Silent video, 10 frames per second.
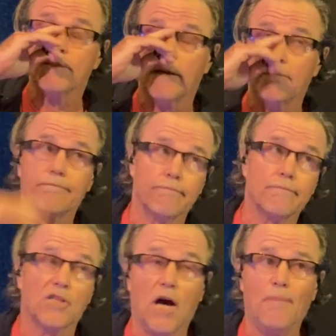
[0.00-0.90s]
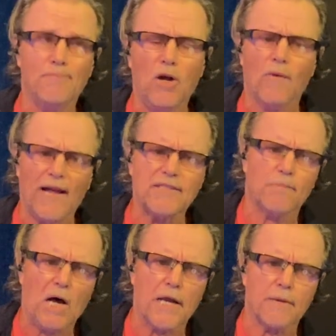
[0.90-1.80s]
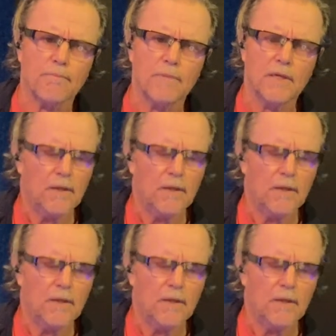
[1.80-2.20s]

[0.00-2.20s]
Like, top? No, that's bottom.